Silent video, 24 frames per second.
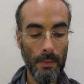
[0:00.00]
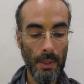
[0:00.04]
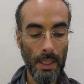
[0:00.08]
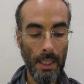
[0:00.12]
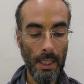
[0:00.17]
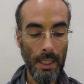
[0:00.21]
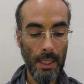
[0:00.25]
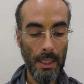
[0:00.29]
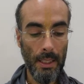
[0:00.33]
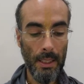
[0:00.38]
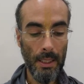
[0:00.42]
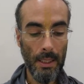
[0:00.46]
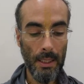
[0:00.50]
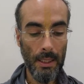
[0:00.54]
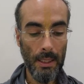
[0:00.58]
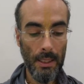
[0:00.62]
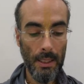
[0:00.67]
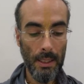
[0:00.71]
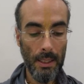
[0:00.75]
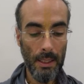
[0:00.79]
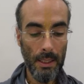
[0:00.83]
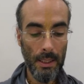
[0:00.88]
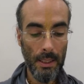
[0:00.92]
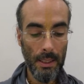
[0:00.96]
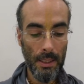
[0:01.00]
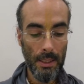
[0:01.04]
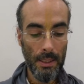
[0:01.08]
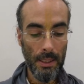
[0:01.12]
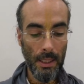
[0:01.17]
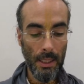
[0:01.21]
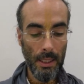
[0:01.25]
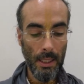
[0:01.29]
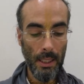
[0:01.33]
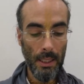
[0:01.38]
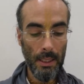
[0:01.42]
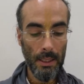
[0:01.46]
In
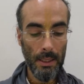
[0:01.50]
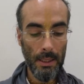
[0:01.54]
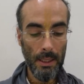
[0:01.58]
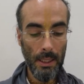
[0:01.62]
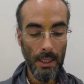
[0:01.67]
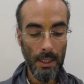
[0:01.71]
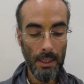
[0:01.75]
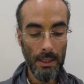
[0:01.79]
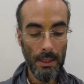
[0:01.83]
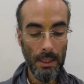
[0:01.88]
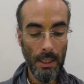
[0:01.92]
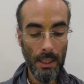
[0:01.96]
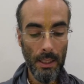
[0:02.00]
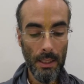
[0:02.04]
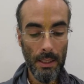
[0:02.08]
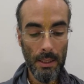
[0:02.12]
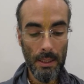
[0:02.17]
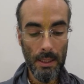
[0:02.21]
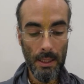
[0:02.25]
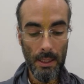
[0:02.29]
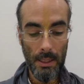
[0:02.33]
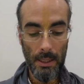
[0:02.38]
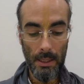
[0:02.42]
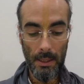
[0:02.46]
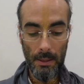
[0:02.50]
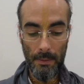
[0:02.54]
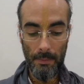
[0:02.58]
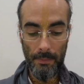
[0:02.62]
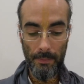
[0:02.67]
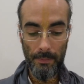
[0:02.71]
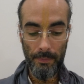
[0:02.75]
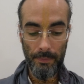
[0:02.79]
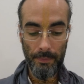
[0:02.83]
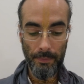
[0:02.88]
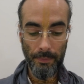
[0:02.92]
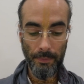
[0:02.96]
Sharartha Darshani,
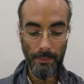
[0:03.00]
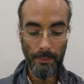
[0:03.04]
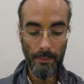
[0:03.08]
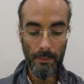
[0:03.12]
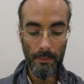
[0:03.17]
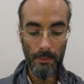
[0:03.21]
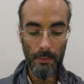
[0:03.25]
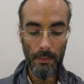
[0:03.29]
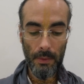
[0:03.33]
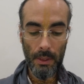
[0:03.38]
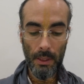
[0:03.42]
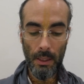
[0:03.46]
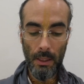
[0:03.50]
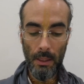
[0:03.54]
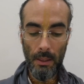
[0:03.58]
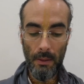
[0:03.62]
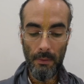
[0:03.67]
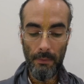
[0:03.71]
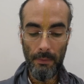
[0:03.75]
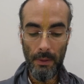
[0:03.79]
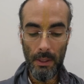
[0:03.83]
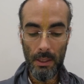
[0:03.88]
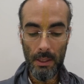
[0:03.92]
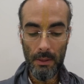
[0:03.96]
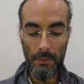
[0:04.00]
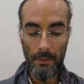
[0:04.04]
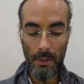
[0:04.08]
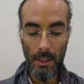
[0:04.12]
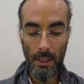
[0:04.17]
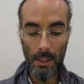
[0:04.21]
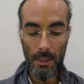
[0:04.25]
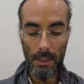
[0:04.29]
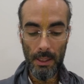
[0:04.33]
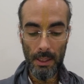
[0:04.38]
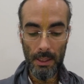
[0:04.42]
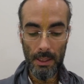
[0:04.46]

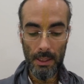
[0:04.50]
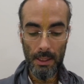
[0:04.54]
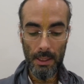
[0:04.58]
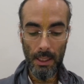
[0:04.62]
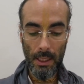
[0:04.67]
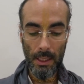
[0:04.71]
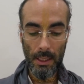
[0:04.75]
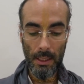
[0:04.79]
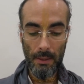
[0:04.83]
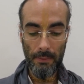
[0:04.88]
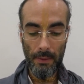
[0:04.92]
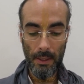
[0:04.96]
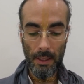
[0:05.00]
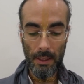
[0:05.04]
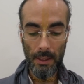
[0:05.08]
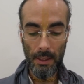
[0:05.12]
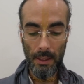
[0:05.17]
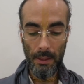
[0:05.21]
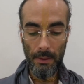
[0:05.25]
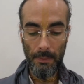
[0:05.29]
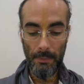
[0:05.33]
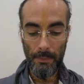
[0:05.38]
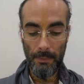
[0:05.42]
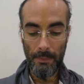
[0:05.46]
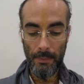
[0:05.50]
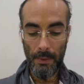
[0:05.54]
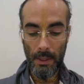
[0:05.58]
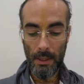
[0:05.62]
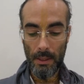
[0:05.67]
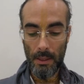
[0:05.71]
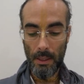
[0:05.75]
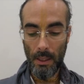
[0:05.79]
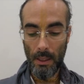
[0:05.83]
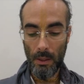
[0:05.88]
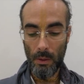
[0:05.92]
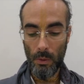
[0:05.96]
Visvanatha Chakravarti
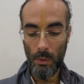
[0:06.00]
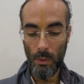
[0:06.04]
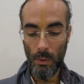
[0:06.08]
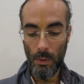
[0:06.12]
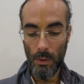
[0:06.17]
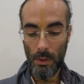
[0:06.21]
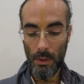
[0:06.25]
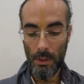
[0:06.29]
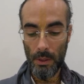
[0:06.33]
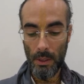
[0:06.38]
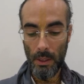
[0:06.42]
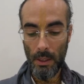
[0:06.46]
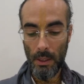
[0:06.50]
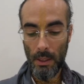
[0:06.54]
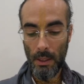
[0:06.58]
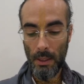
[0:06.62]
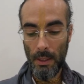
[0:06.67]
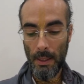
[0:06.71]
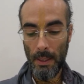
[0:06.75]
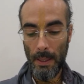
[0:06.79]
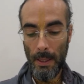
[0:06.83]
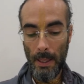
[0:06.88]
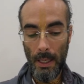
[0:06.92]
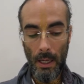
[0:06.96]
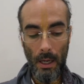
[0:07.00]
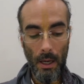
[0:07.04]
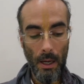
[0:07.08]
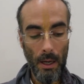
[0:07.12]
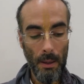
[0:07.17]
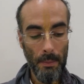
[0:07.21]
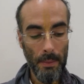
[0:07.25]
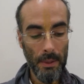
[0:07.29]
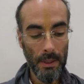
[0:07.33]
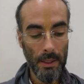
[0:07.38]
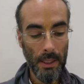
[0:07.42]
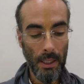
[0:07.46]
Thakur's
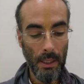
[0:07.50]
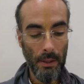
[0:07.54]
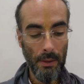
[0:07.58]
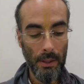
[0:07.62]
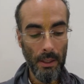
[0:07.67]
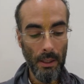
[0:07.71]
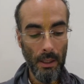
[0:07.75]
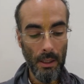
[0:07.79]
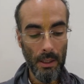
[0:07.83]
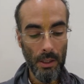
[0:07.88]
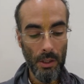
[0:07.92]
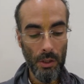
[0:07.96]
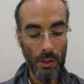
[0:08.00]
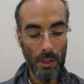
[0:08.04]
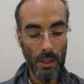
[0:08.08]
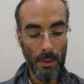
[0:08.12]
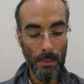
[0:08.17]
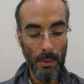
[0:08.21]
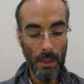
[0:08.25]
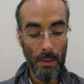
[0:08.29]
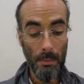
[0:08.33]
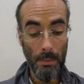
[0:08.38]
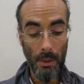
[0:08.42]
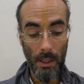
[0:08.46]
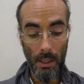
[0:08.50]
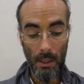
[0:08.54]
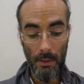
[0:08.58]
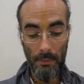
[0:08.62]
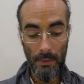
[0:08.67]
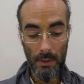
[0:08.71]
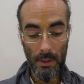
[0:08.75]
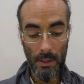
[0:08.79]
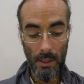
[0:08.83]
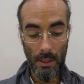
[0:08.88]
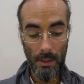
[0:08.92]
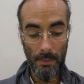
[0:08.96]
commentary on Srimad
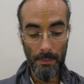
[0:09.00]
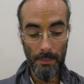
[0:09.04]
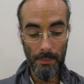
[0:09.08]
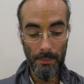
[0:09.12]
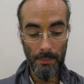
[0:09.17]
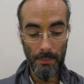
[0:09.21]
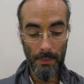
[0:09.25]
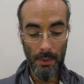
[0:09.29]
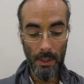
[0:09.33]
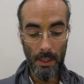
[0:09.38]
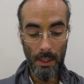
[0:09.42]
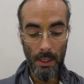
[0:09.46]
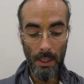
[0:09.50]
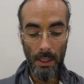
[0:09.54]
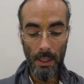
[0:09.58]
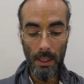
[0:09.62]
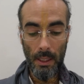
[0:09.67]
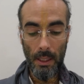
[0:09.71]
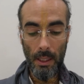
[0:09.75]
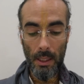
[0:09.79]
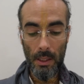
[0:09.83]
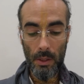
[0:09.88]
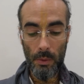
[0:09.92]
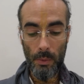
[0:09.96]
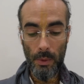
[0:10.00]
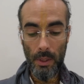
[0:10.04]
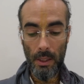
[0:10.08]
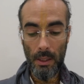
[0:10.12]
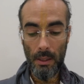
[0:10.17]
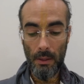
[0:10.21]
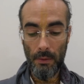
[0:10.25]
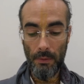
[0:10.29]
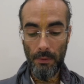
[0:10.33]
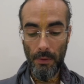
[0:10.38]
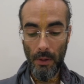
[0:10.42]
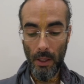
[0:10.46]
Bhagavatam, he has written
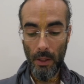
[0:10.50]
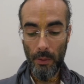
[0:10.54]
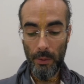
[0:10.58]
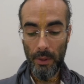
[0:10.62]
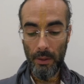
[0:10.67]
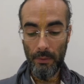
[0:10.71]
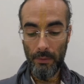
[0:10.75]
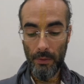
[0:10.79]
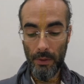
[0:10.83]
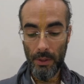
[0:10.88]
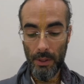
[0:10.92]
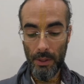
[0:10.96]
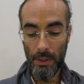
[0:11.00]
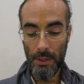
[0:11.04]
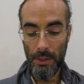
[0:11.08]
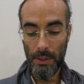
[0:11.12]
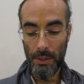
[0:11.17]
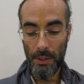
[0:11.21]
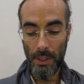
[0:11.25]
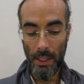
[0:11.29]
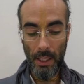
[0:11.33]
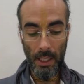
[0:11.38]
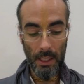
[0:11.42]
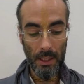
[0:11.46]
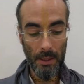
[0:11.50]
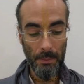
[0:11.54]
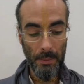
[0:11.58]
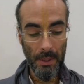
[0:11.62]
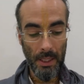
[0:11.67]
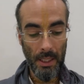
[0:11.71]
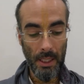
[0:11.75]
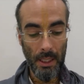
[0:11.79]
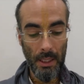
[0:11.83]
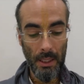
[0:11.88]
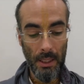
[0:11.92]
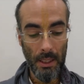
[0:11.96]
the following verse at the
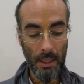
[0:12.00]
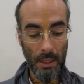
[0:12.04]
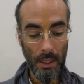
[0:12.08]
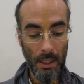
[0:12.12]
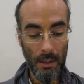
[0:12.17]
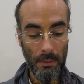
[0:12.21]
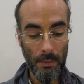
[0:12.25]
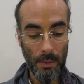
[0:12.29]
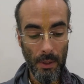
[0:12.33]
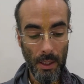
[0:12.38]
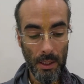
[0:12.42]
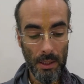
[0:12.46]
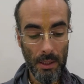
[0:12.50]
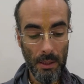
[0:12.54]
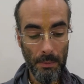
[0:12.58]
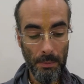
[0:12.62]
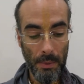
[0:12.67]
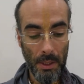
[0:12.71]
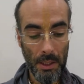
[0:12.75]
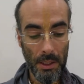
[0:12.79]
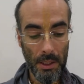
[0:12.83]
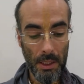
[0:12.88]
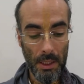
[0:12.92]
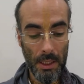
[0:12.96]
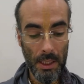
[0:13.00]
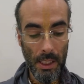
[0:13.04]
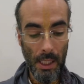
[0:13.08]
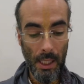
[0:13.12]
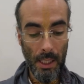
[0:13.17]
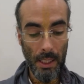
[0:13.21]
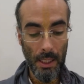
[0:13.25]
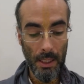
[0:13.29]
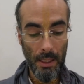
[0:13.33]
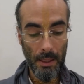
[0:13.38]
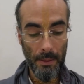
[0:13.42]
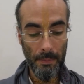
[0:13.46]
beginning of Rasa
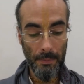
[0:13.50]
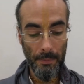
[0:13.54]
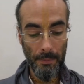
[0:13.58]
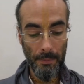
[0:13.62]
Panchadhyaya,